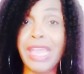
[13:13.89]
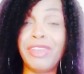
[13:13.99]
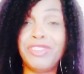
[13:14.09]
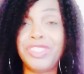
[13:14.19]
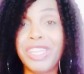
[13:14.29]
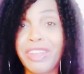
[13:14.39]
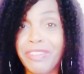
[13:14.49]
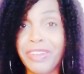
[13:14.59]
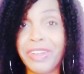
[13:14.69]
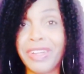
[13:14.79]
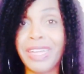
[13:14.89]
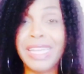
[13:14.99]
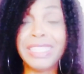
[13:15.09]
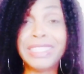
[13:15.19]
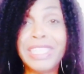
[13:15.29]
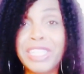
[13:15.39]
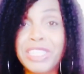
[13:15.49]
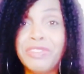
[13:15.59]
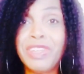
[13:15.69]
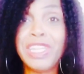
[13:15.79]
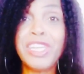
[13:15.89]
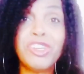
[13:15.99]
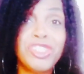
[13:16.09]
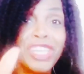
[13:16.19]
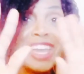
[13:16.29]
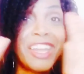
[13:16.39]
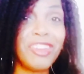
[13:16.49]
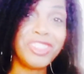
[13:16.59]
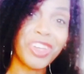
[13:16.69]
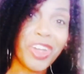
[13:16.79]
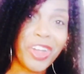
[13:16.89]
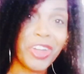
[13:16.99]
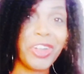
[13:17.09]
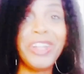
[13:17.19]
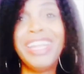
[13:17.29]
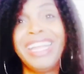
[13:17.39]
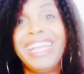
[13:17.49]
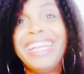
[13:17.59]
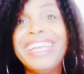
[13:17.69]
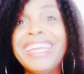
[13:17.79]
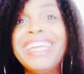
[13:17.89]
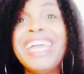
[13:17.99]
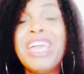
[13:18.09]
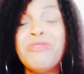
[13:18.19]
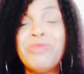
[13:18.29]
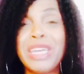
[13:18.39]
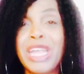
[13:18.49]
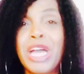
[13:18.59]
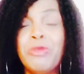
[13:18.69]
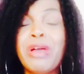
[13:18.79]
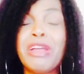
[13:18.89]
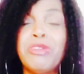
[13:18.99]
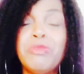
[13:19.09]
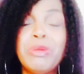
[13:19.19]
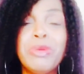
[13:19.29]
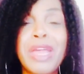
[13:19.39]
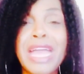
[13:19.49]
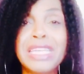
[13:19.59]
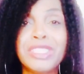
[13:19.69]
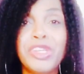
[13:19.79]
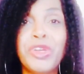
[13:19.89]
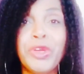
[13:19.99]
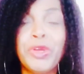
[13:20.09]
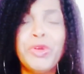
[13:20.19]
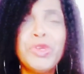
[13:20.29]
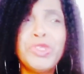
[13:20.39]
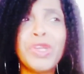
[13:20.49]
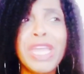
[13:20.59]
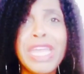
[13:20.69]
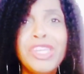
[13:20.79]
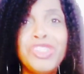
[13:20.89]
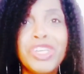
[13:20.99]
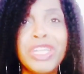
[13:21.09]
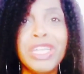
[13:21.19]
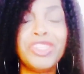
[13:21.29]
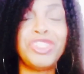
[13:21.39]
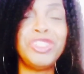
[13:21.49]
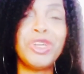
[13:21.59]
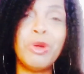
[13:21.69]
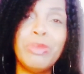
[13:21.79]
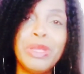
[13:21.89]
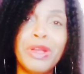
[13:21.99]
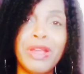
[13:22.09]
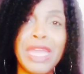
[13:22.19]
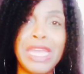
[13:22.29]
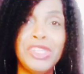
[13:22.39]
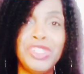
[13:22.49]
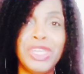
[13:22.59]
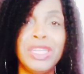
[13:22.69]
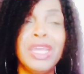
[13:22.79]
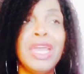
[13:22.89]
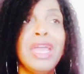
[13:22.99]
If she ever see this video, shout out to her. But I remember asking her, who's your agent? And she told me her agent.